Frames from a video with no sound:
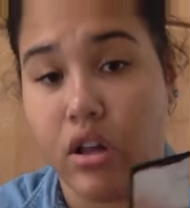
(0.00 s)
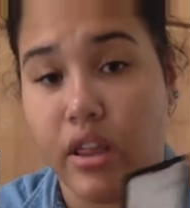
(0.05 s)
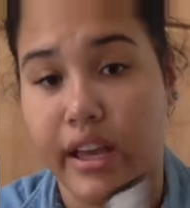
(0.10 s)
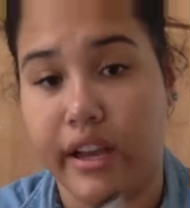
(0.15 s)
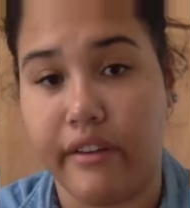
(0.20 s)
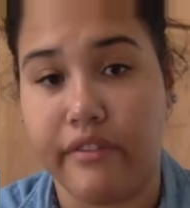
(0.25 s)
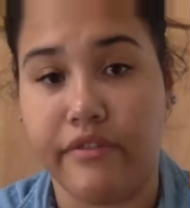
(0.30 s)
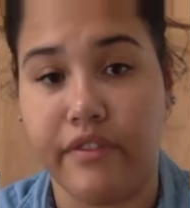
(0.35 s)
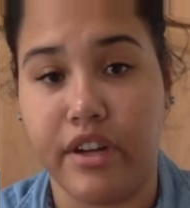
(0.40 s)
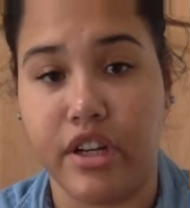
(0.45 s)
like
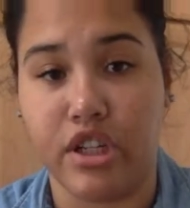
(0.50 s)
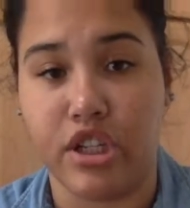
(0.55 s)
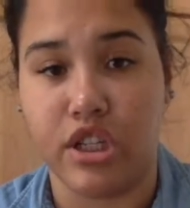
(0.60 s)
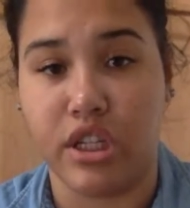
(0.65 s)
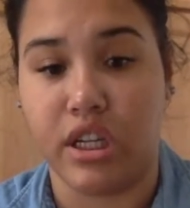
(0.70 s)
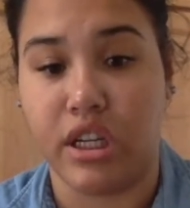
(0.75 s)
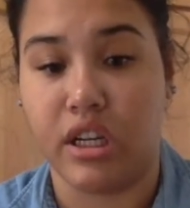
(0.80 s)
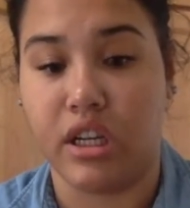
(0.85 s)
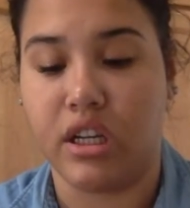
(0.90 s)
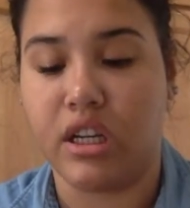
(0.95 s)
a
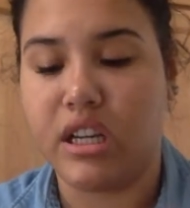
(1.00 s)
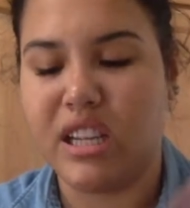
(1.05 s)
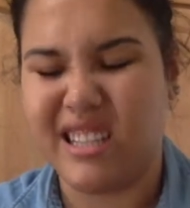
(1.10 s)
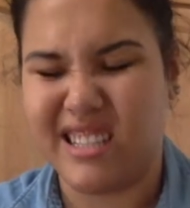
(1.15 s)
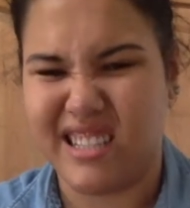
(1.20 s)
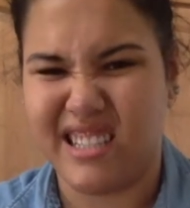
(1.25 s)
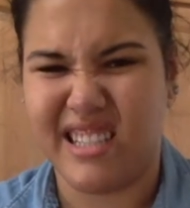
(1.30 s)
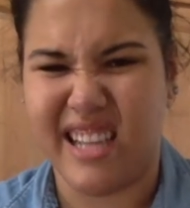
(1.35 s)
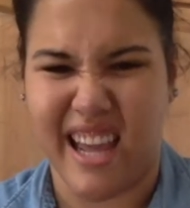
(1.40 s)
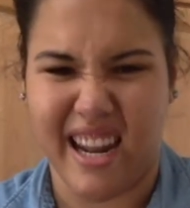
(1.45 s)
finishing
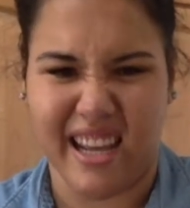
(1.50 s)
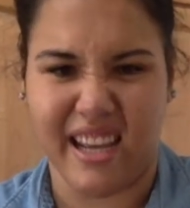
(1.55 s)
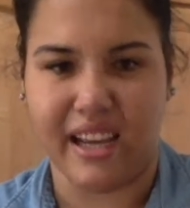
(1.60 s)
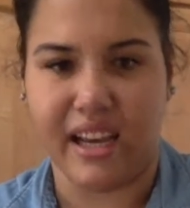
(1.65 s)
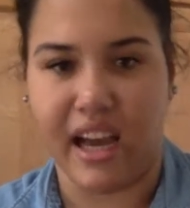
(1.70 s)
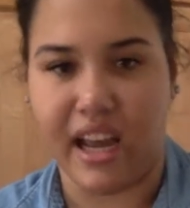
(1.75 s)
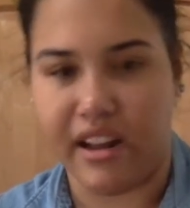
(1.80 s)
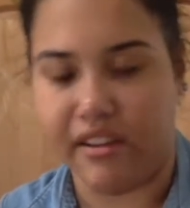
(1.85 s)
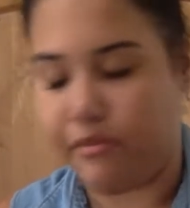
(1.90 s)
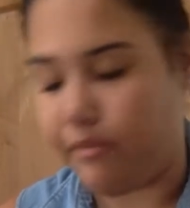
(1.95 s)
setting
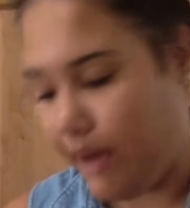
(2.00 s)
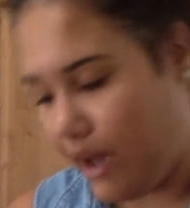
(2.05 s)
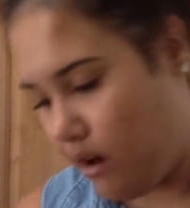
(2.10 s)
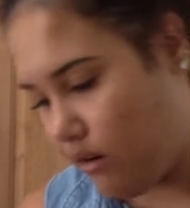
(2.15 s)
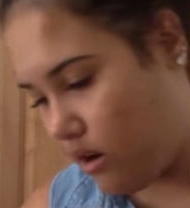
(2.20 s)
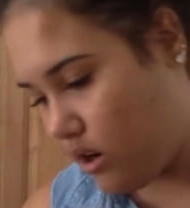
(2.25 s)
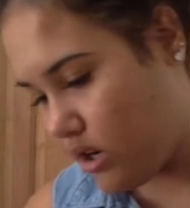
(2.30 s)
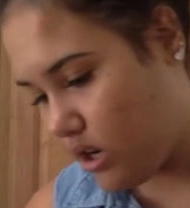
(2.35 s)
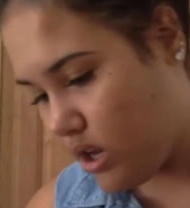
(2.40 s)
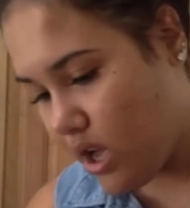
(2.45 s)
kind of
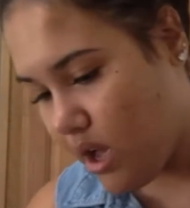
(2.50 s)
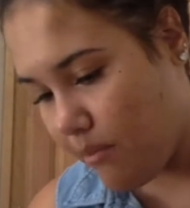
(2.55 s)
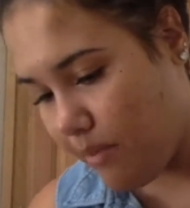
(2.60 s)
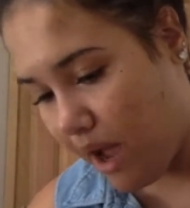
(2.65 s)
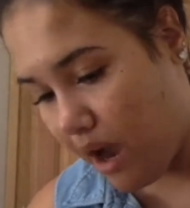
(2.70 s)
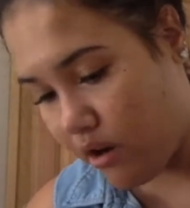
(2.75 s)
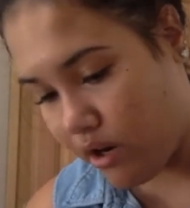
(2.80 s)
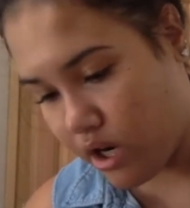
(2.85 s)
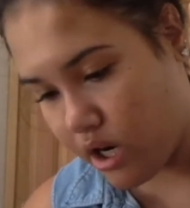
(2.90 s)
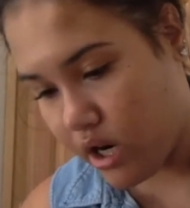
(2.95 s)

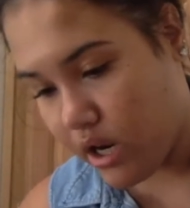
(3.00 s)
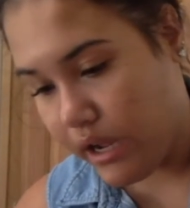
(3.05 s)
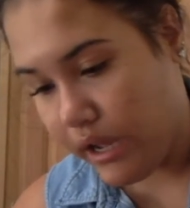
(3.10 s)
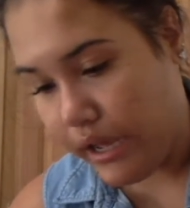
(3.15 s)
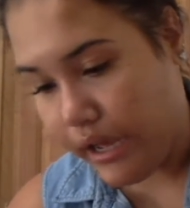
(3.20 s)
powder.